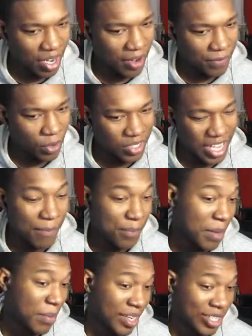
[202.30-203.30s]
their headphones. No! I
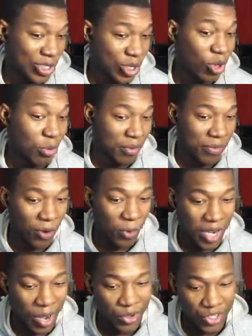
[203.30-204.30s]
bit my controller
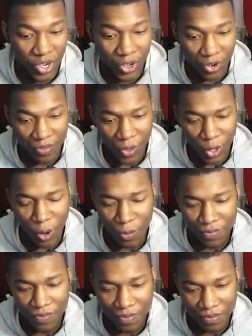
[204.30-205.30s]
before when I was younger, you
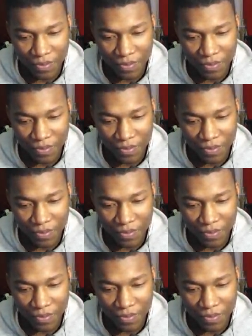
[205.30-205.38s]
know.